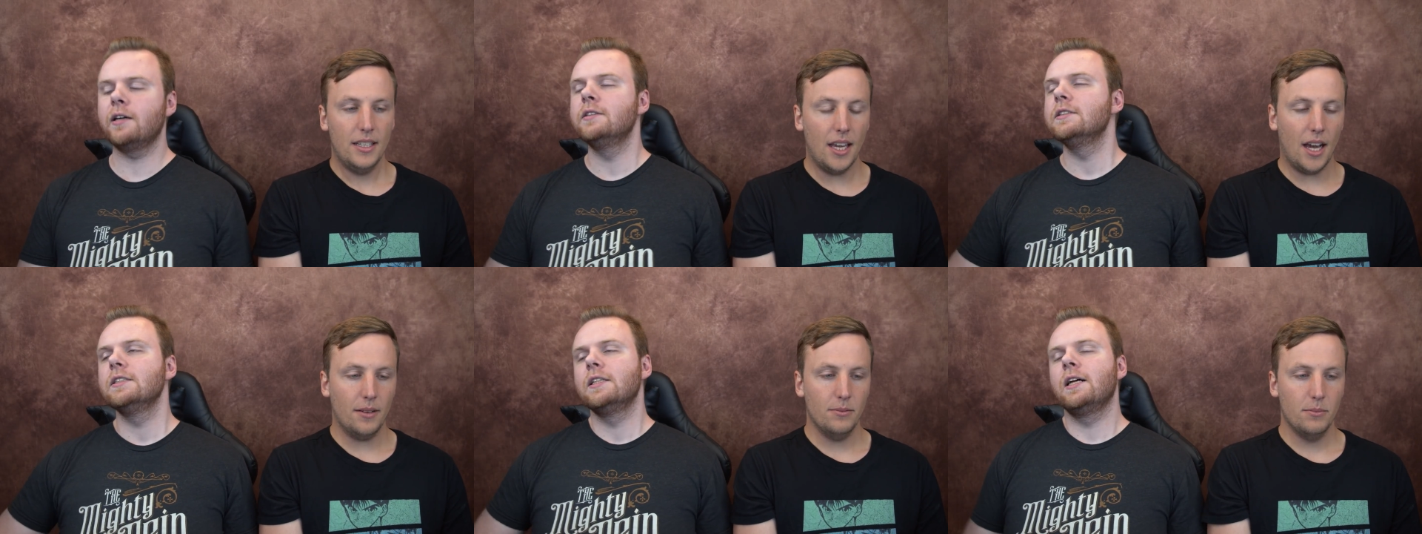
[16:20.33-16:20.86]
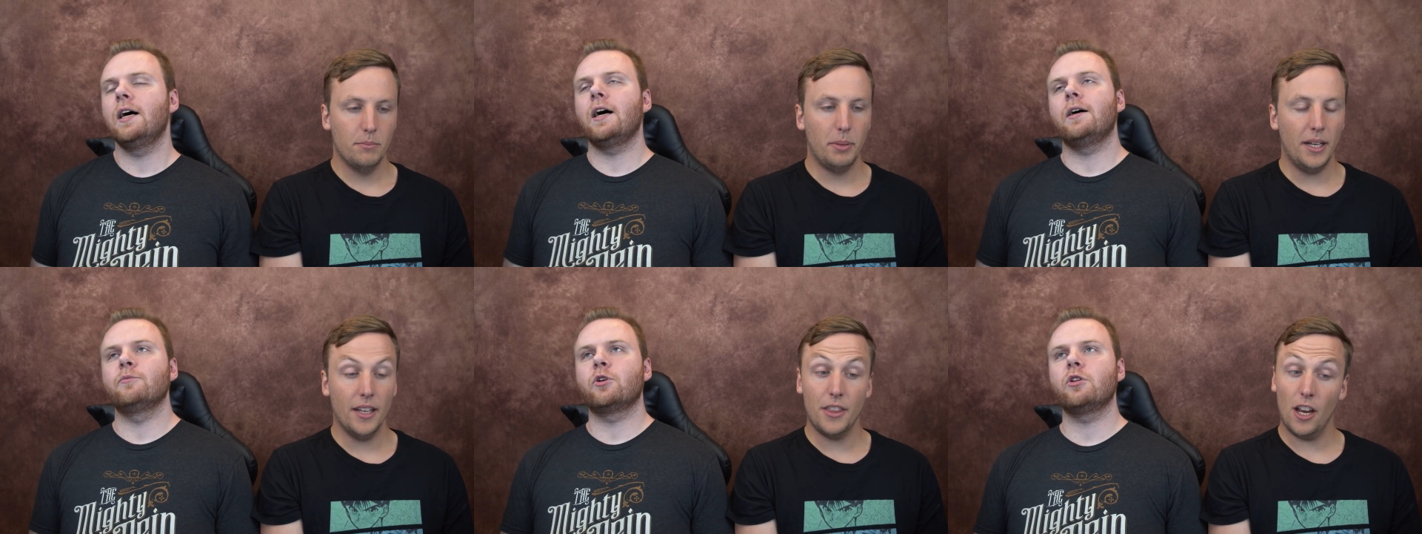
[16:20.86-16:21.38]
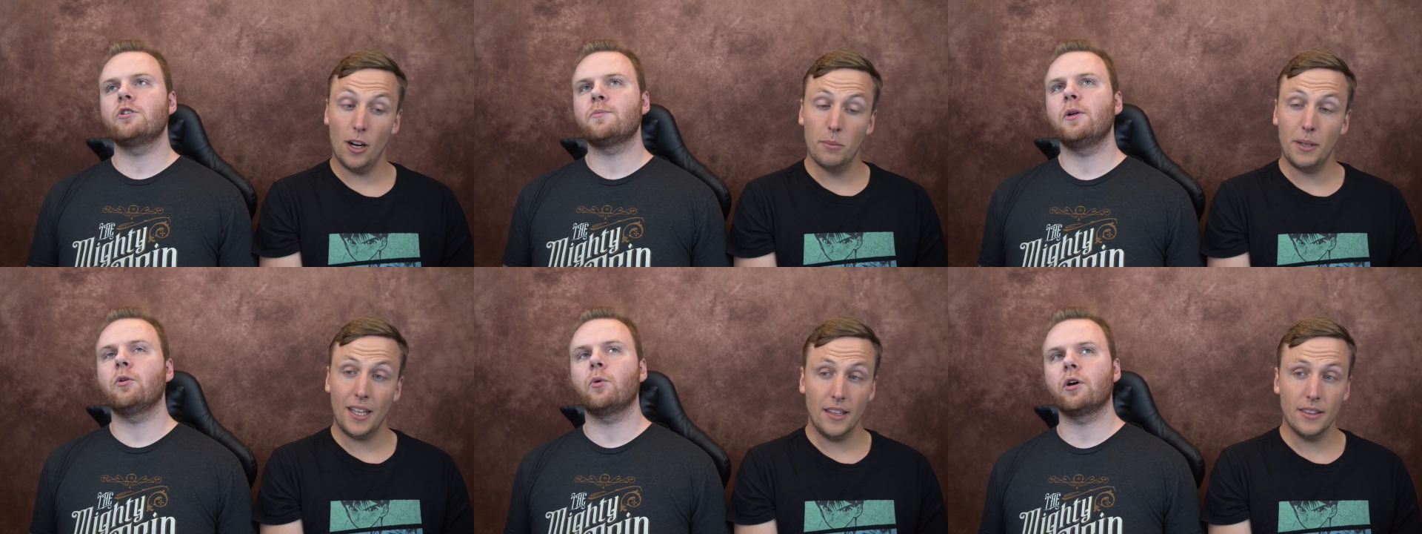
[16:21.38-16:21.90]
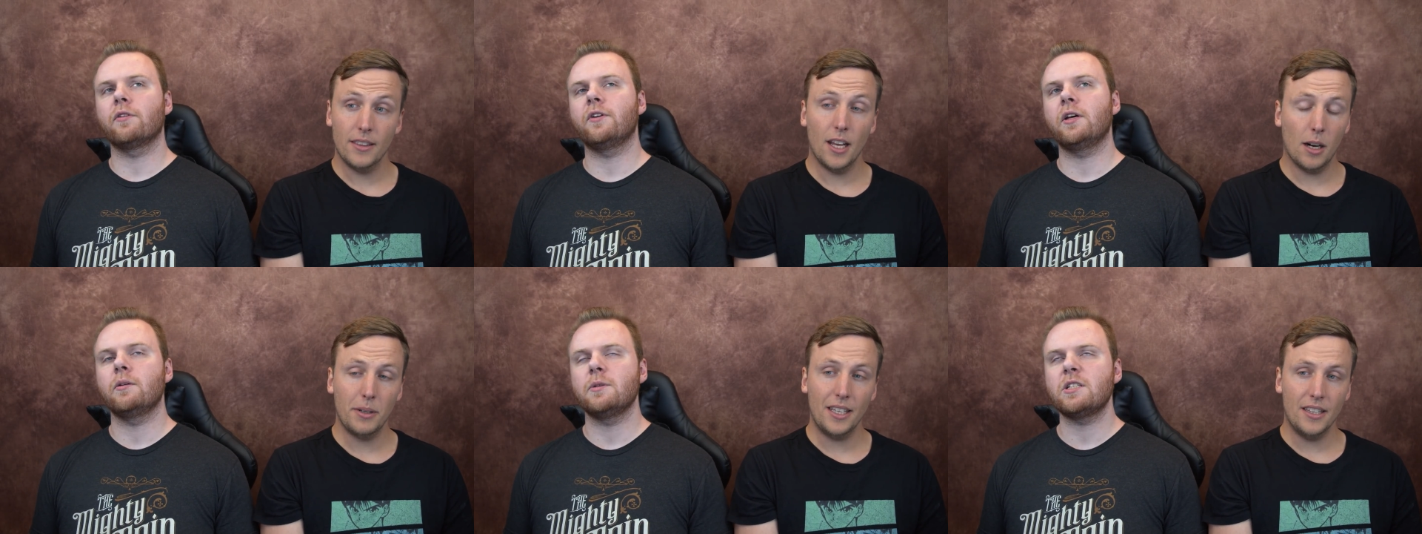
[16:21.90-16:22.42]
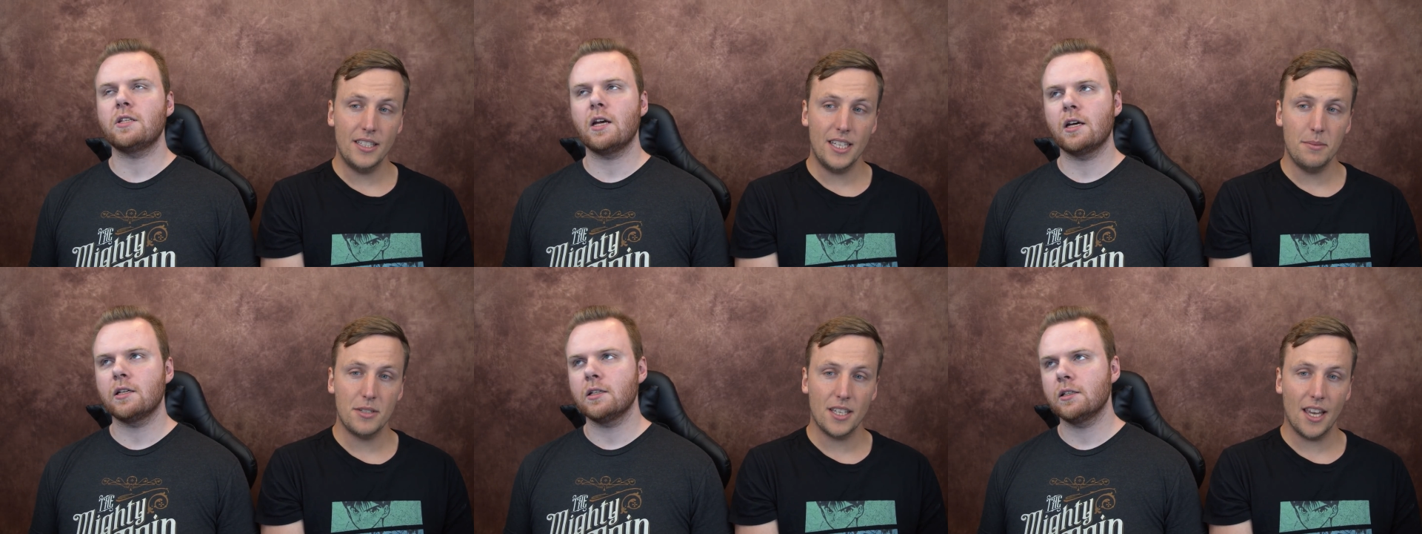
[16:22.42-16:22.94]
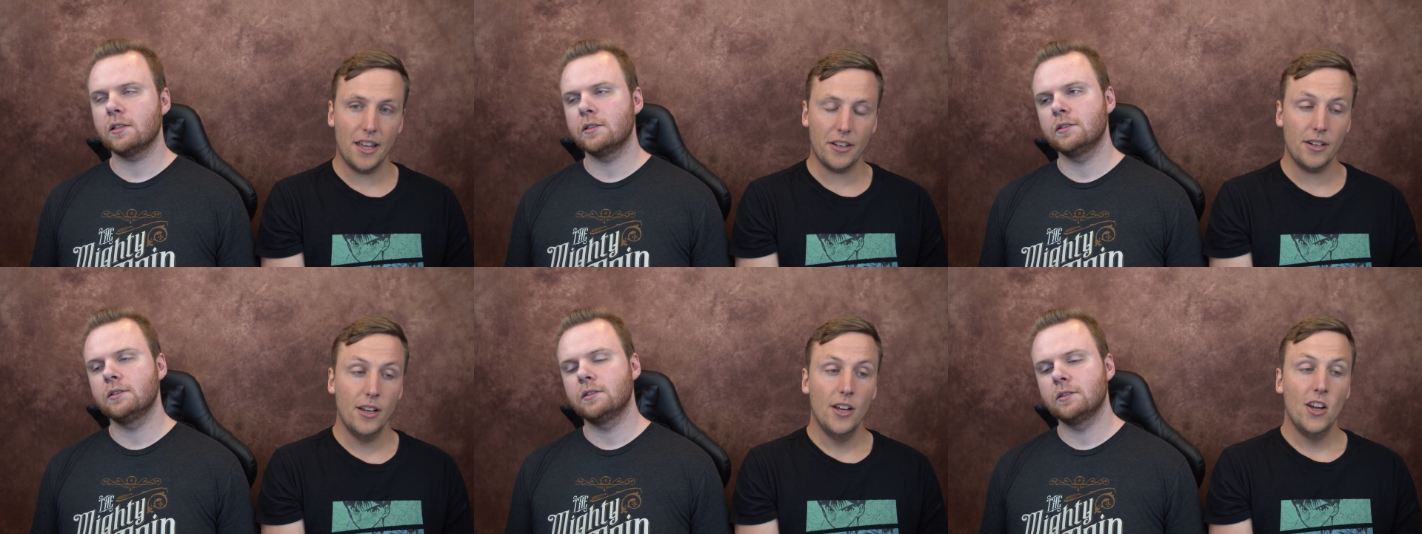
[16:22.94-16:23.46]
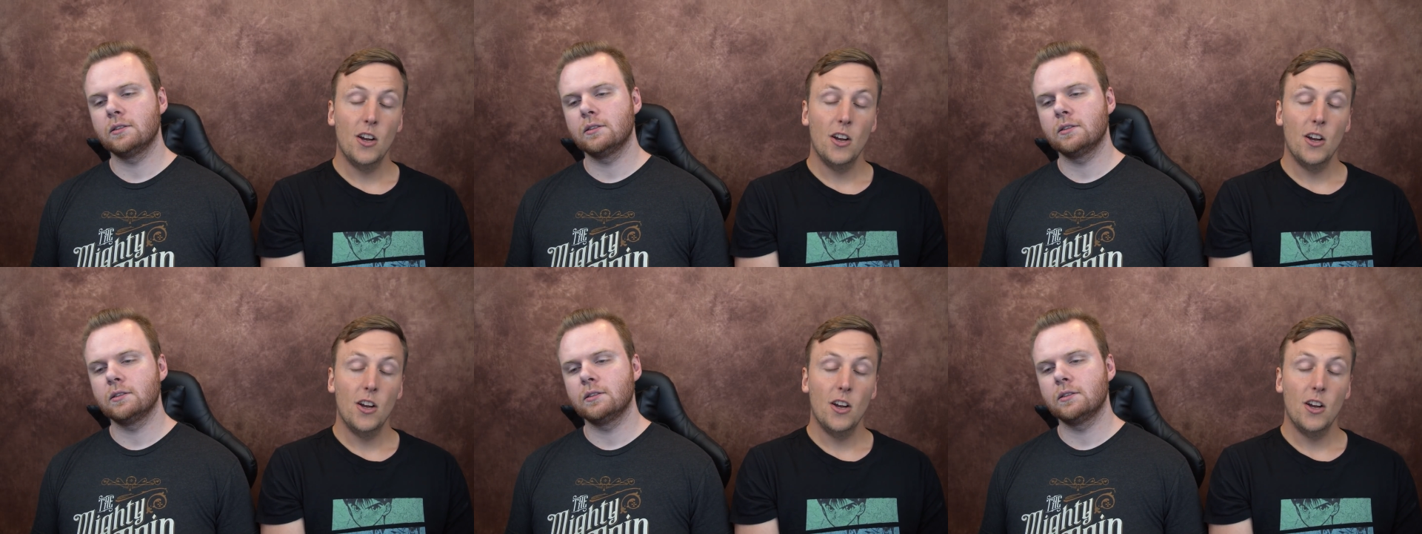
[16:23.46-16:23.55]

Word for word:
Speaker 1: Yeah. But they are bringing the teams together.